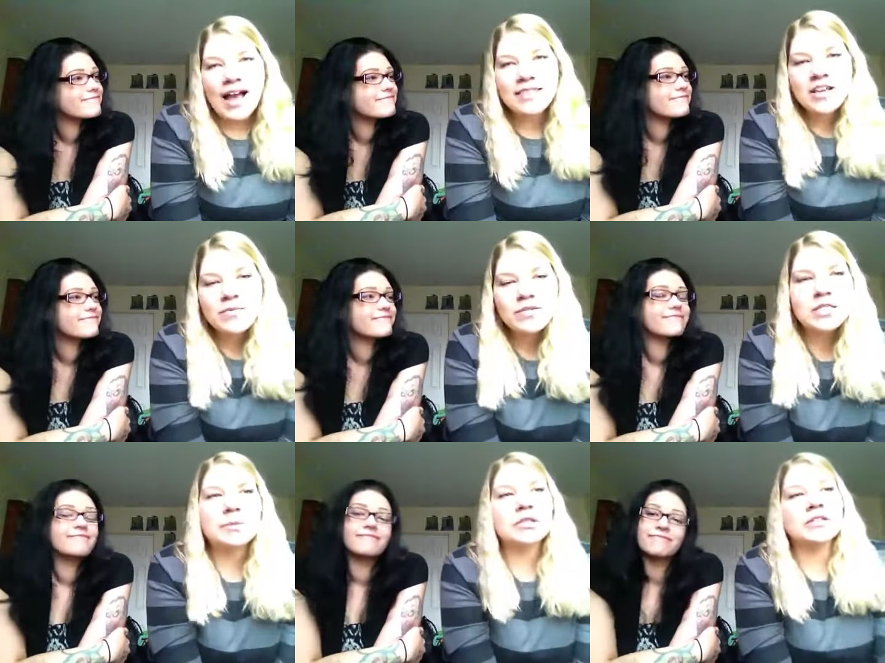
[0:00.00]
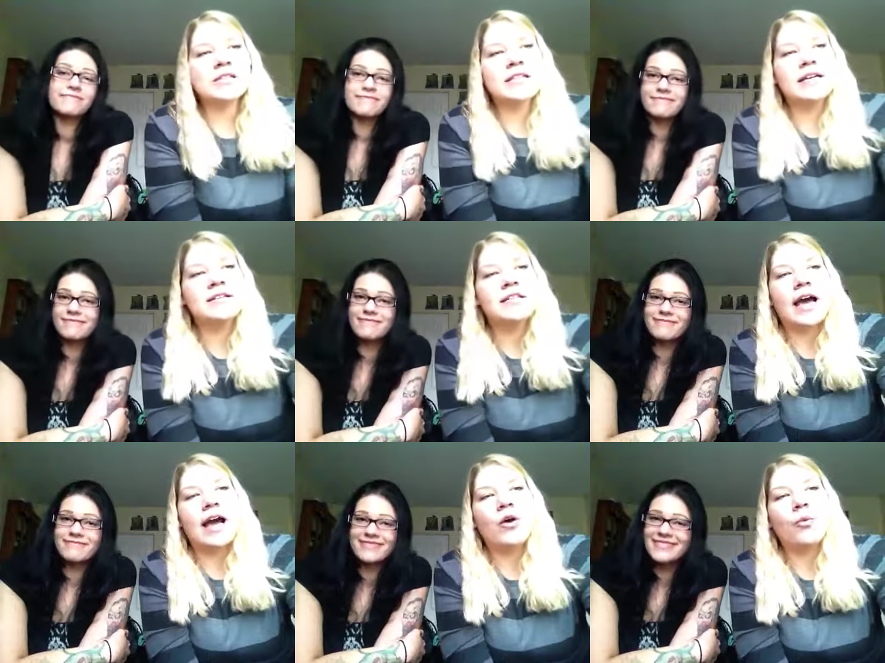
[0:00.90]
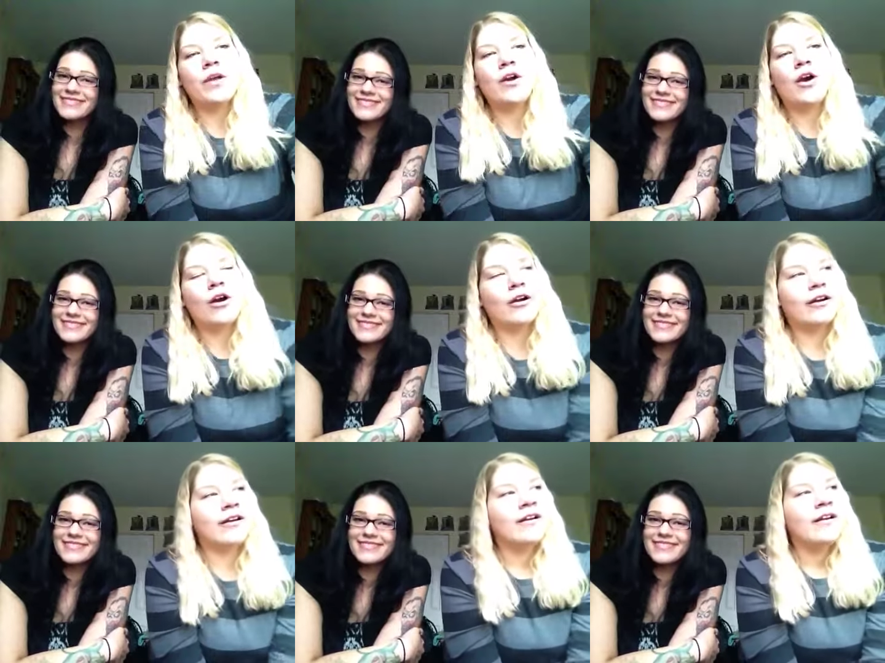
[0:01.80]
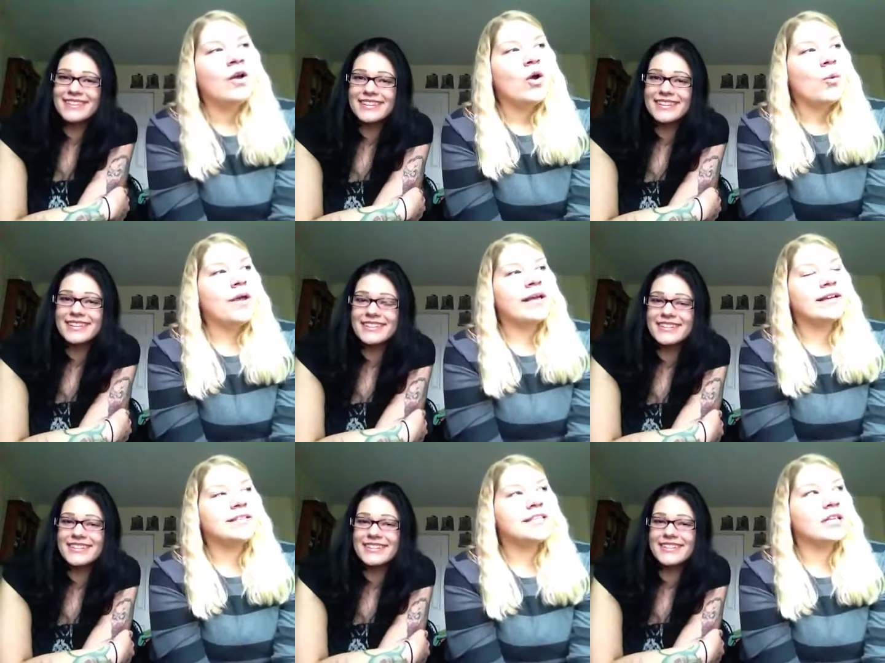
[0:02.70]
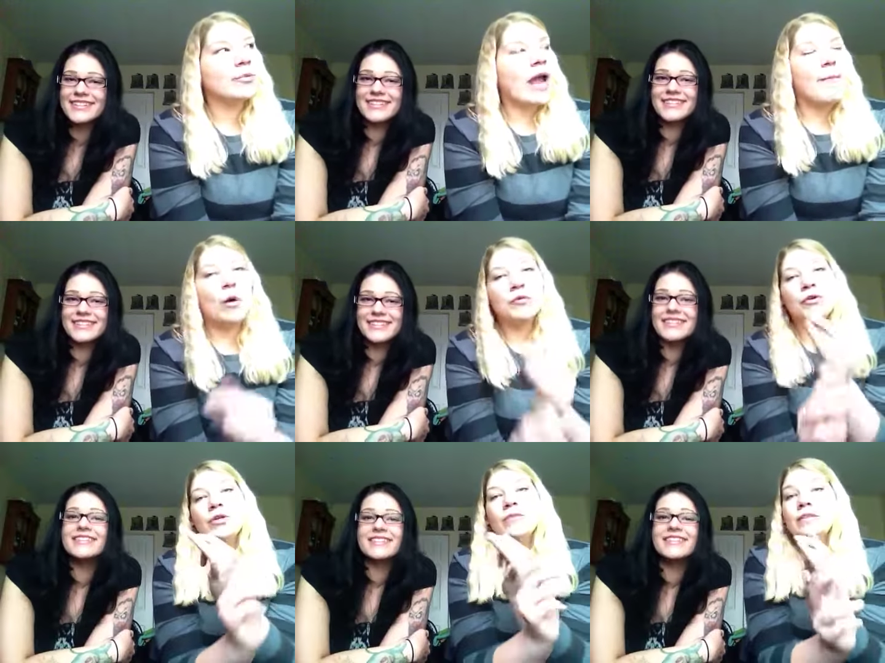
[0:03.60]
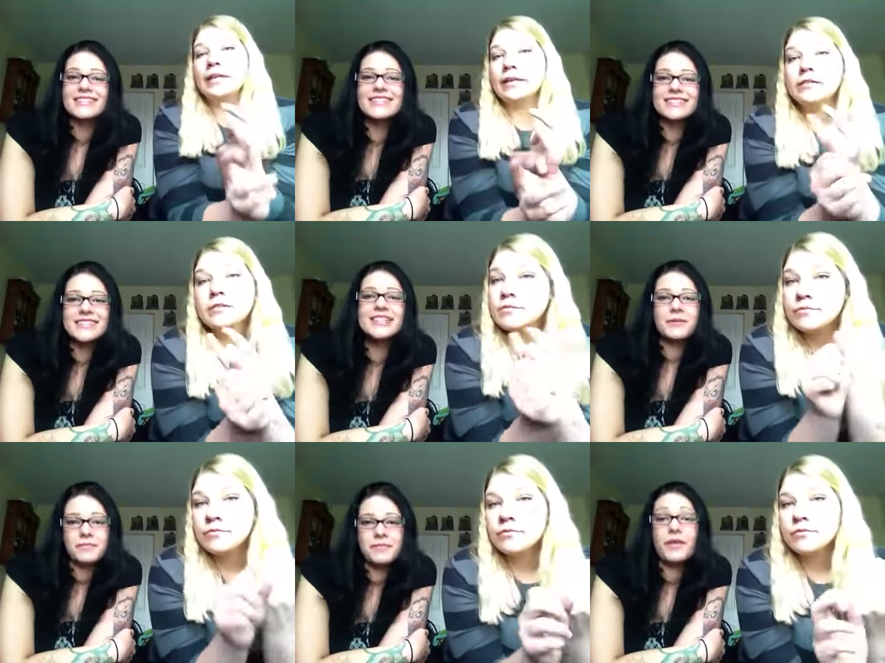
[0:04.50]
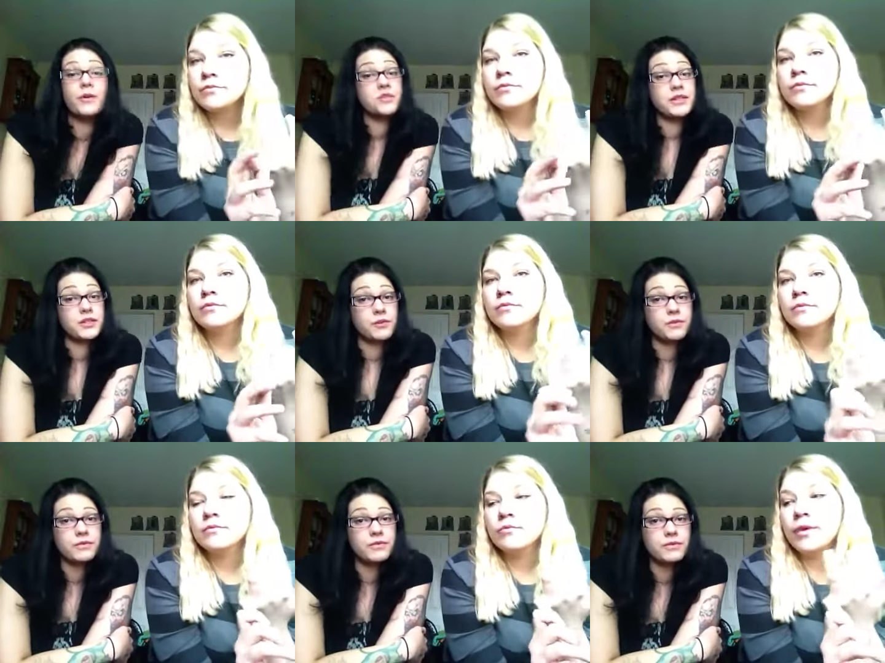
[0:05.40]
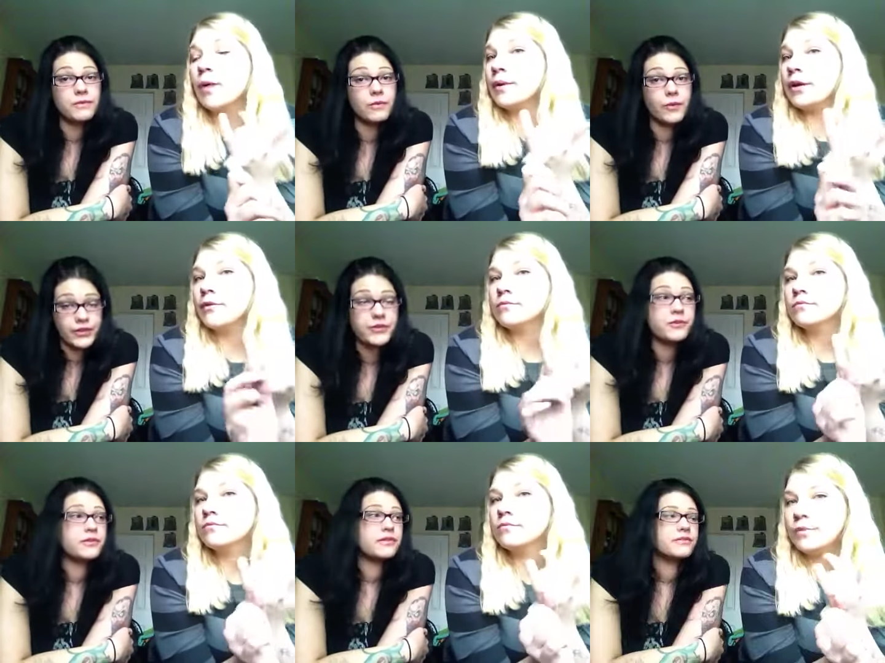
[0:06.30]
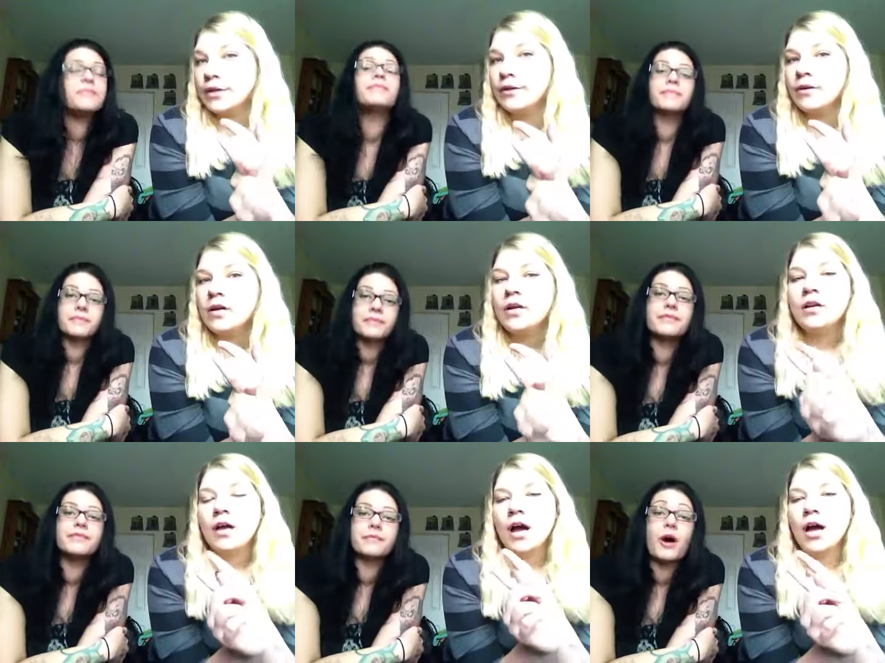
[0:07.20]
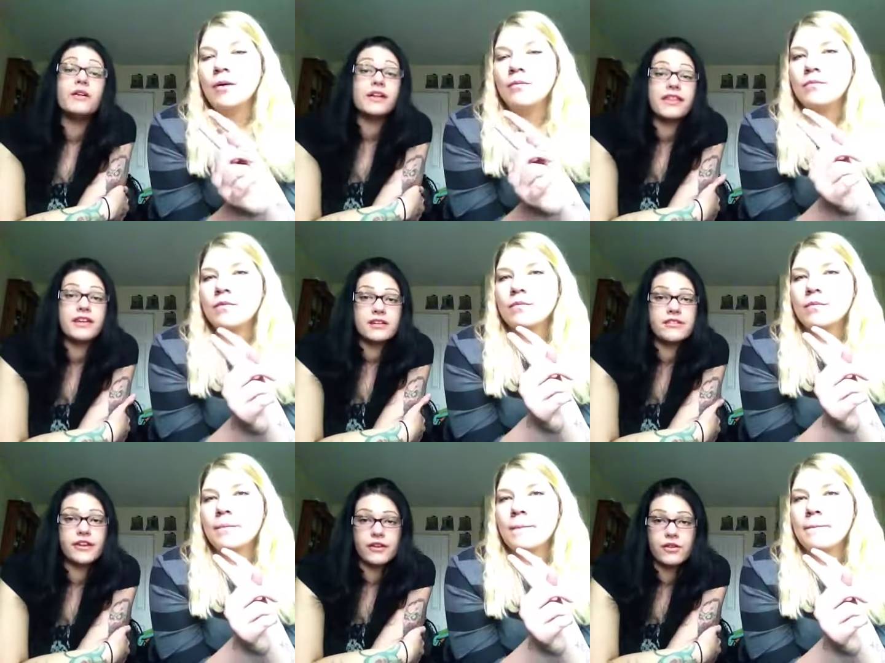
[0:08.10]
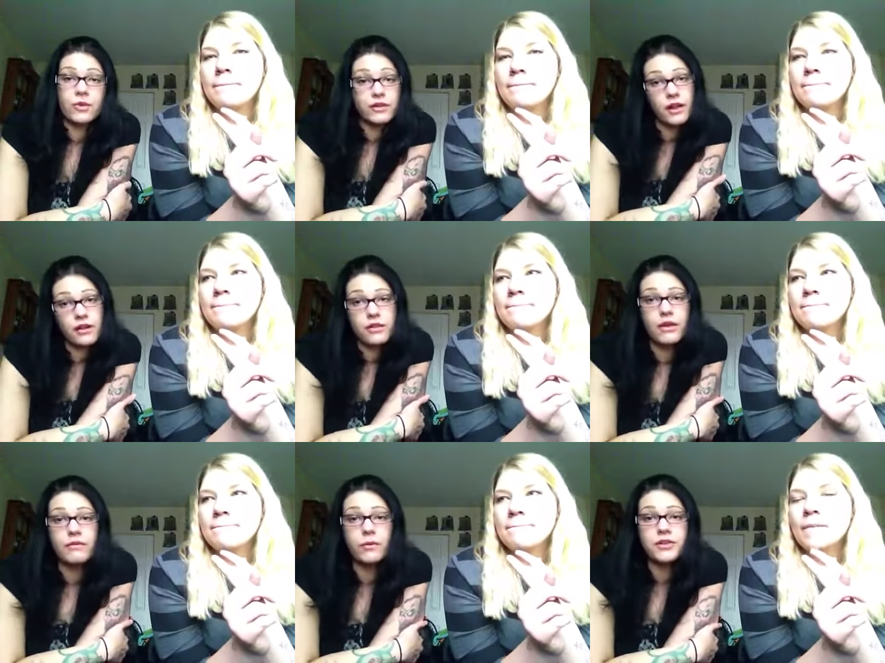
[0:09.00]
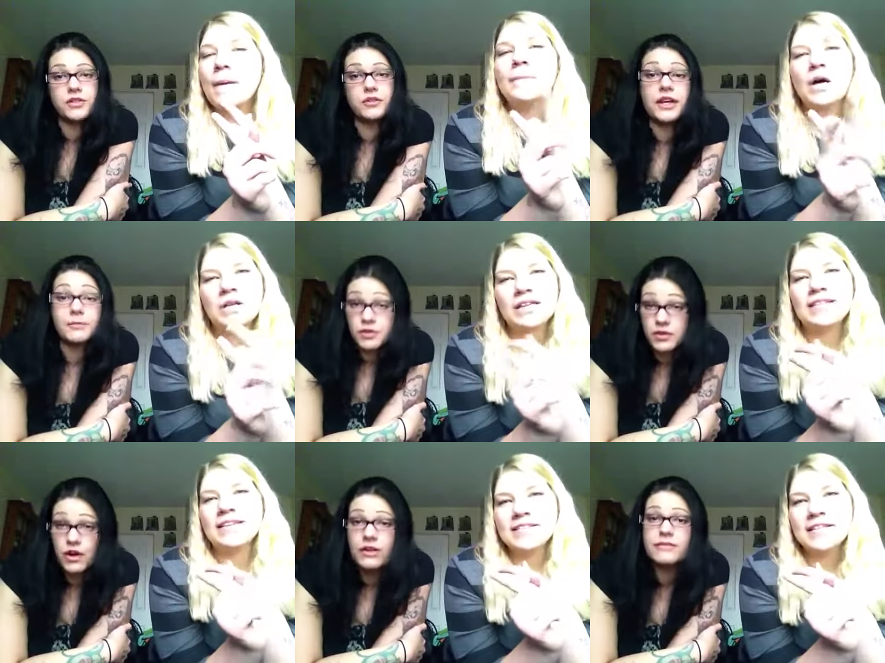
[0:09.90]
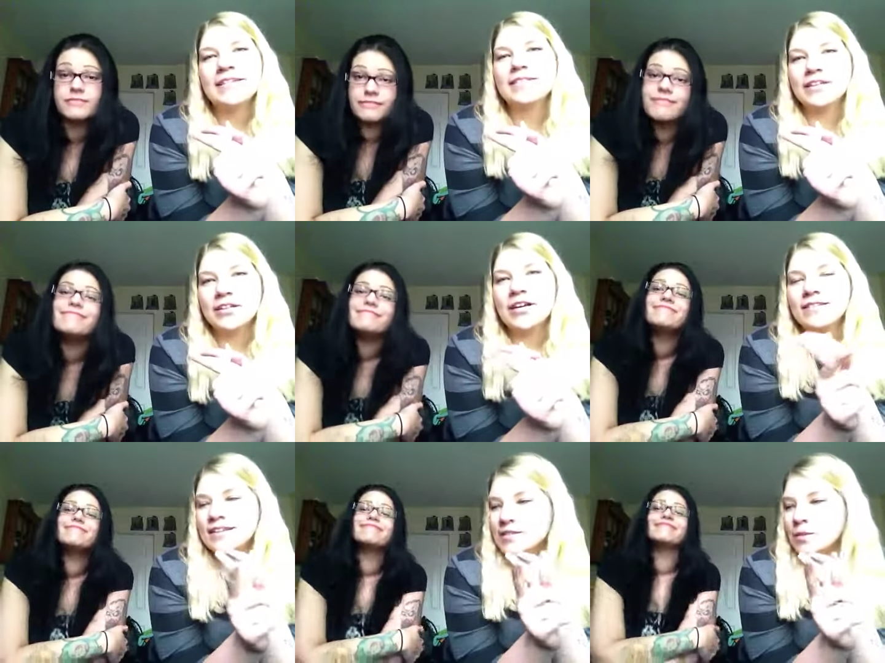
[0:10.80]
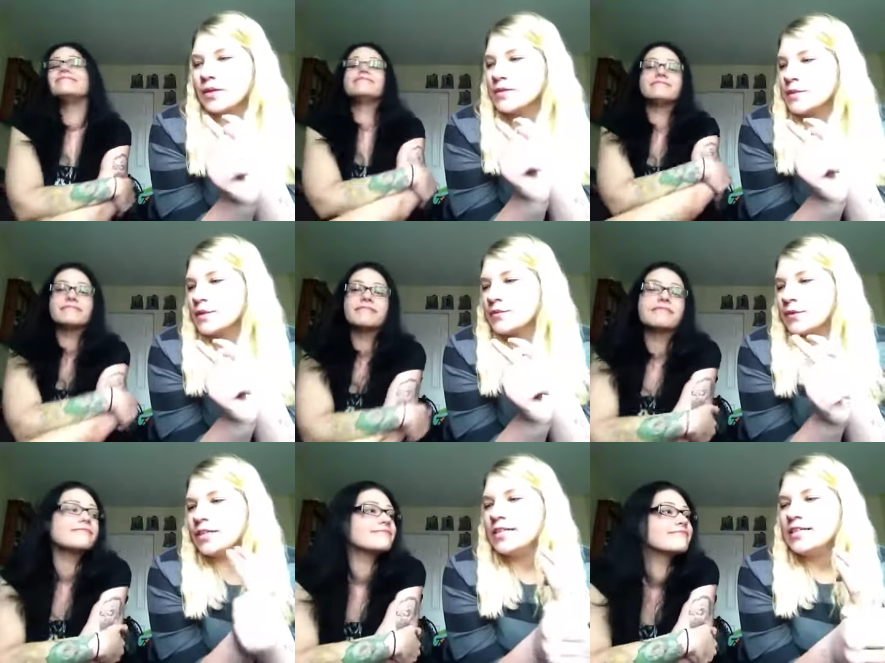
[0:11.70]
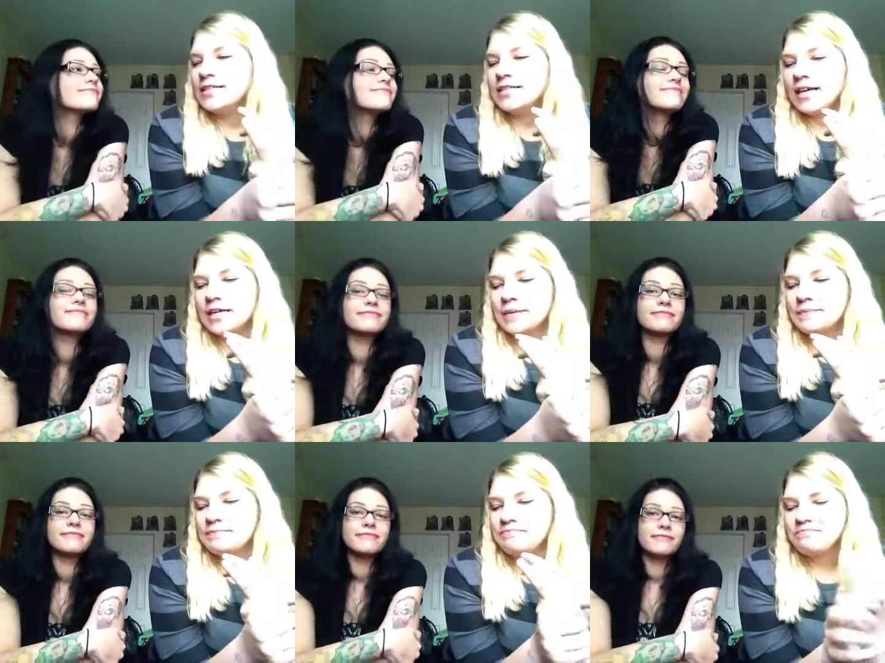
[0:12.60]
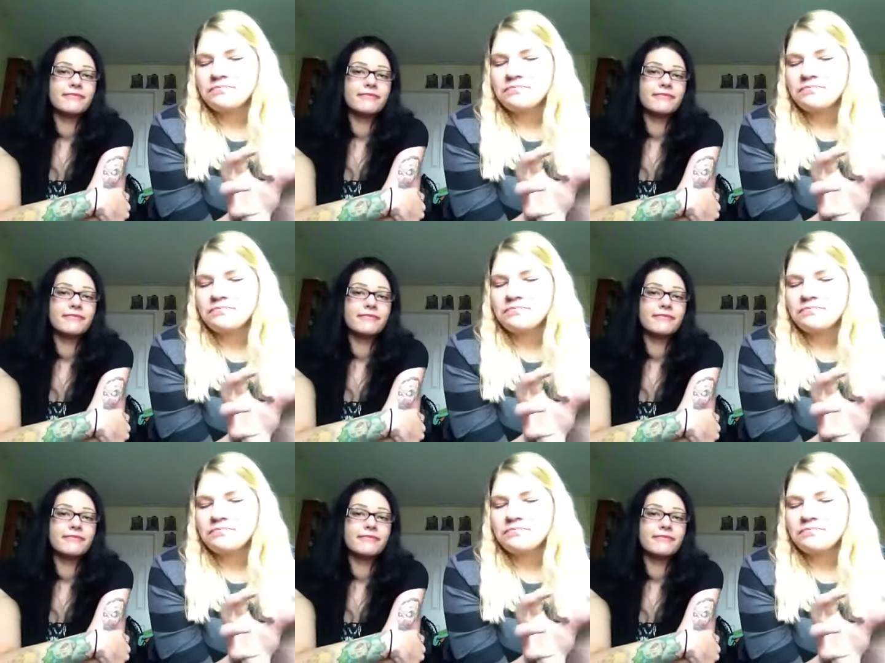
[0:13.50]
Speaker 1: I think we're similar in the sense that we are, we can celebrate a multitude of deities. Yep which we do. Yeah, we do. We do. We do. Um, polytheistic is what that the original polytheistic. there mm-hmm. you go. Mm-hmm. That's the word I was looking for. Um,